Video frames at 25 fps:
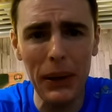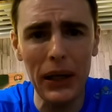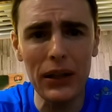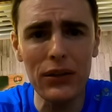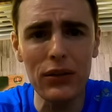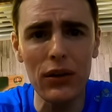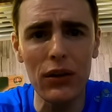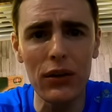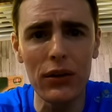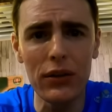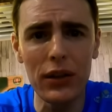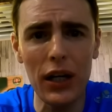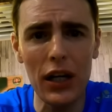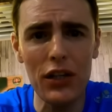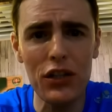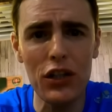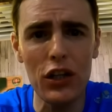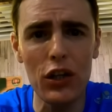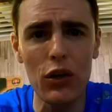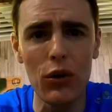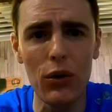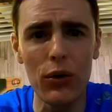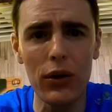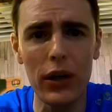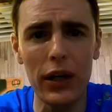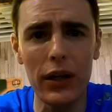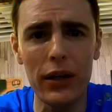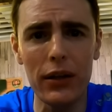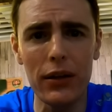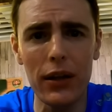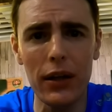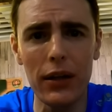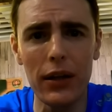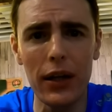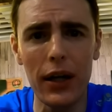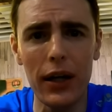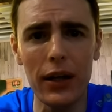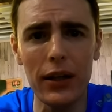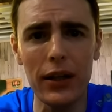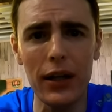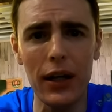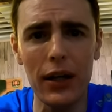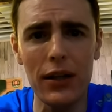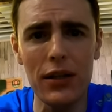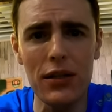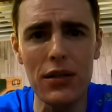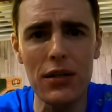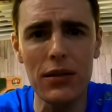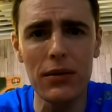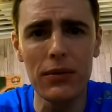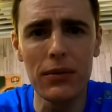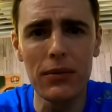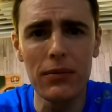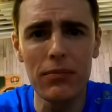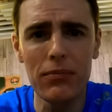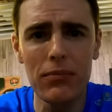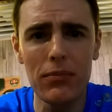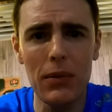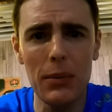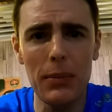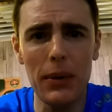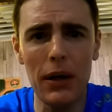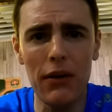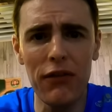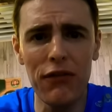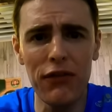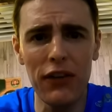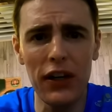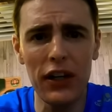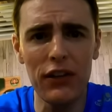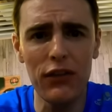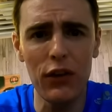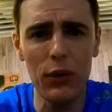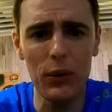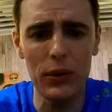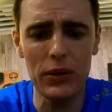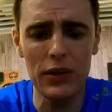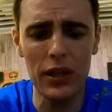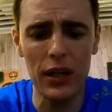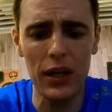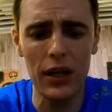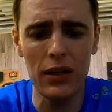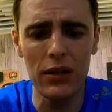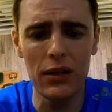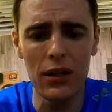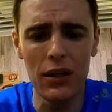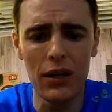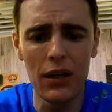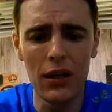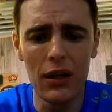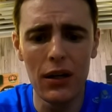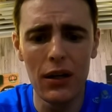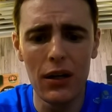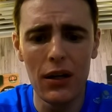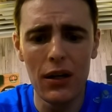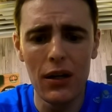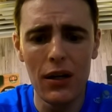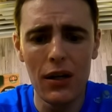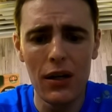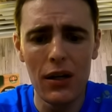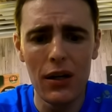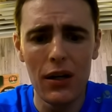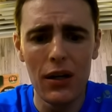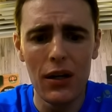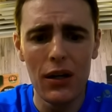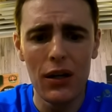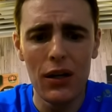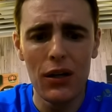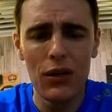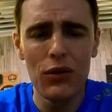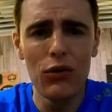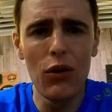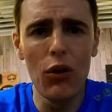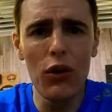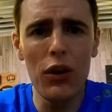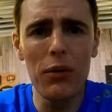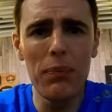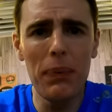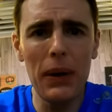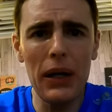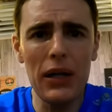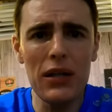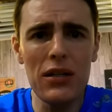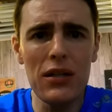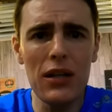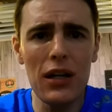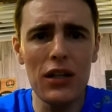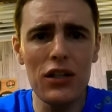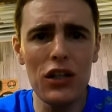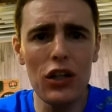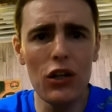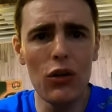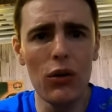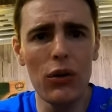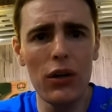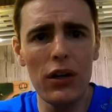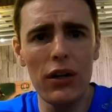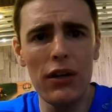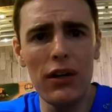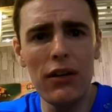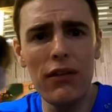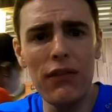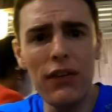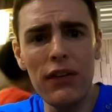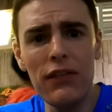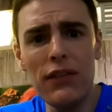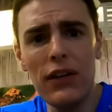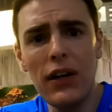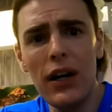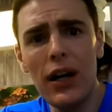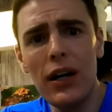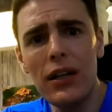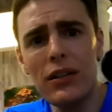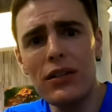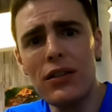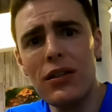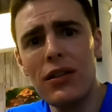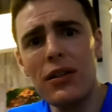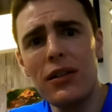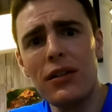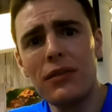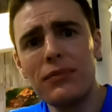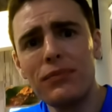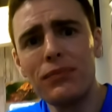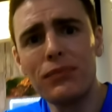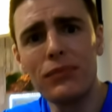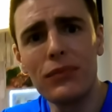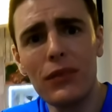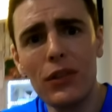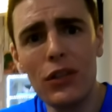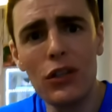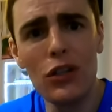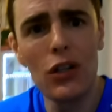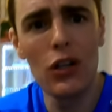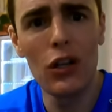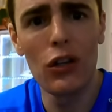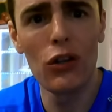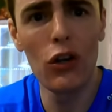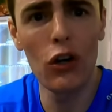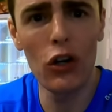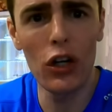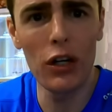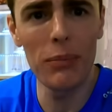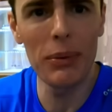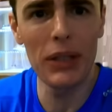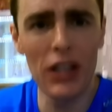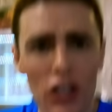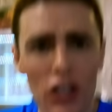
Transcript: better nasi goreng than that guys. Maybe a 5 out of 10. Not the best nasi goreng I've ever had. Not going to